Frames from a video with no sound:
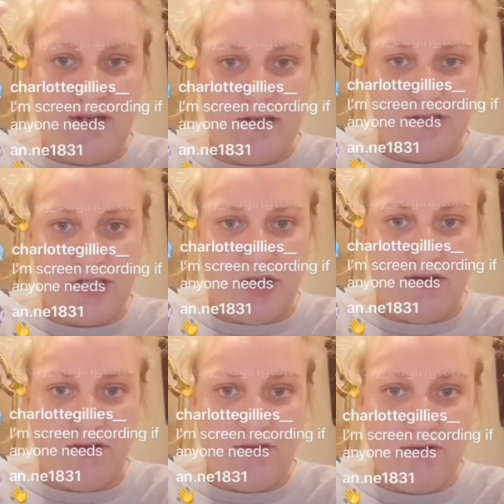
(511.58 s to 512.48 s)
in a
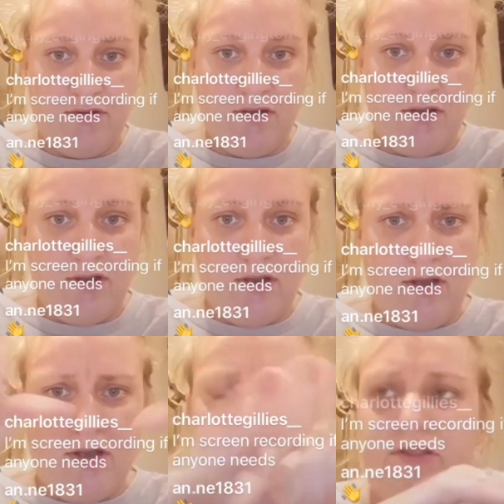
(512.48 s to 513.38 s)
nutshell.
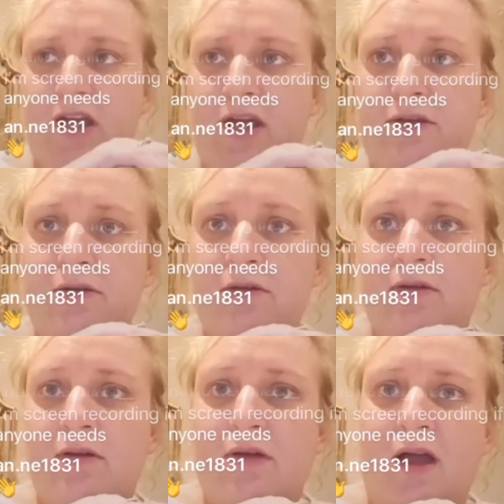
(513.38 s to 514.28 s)
So,
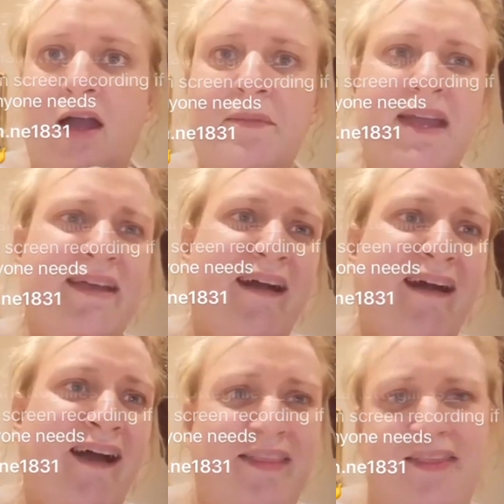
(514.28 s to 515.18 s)
I
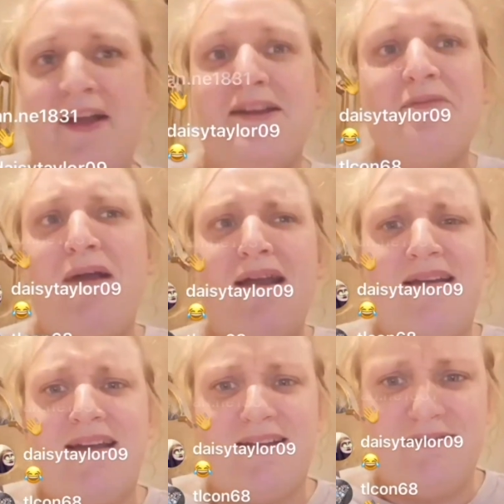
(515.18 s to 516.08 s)
mean, the only
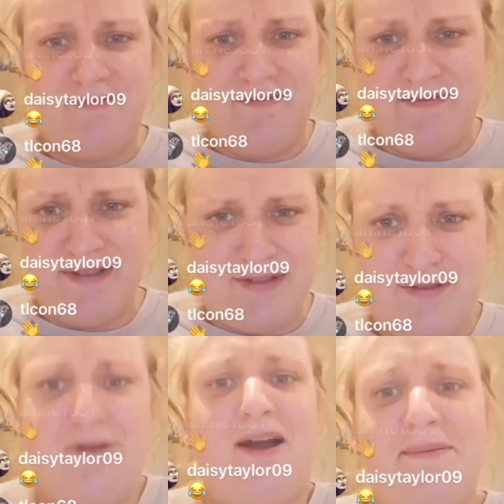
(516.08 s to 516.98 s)
way I can
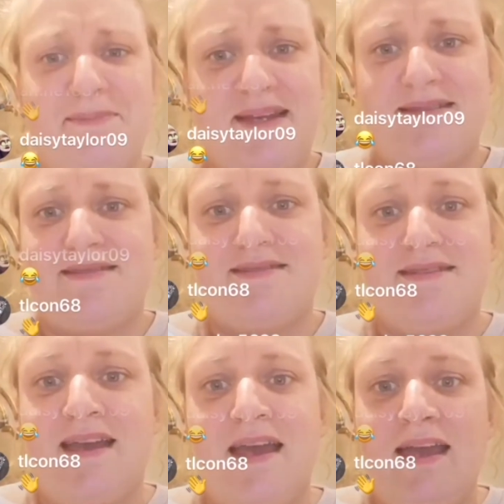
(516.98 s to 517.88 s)
describe
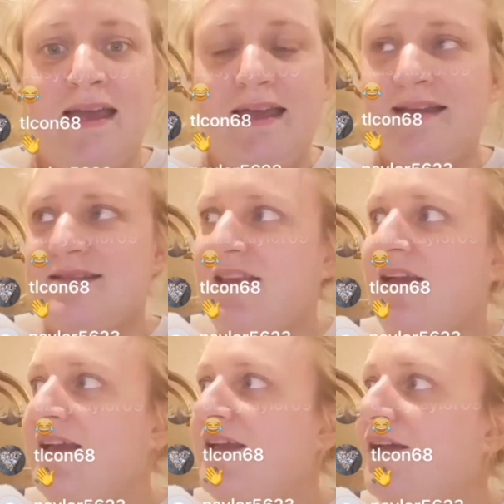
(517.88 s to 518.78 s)
this is
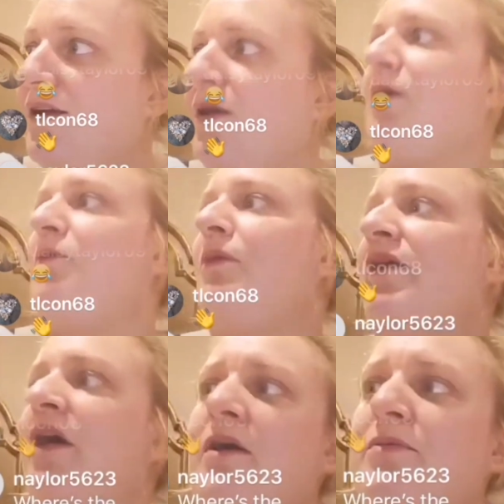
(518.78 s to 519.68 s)
like
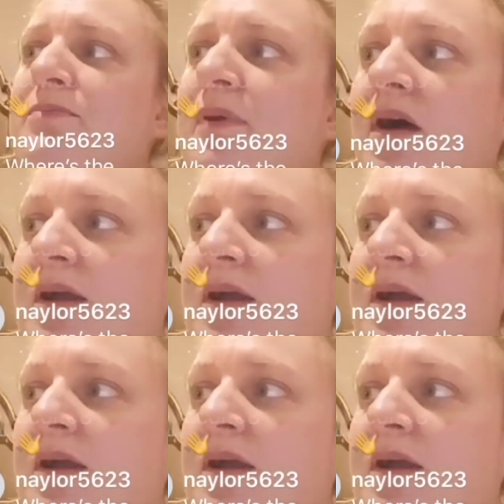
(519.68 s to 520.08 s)
when I would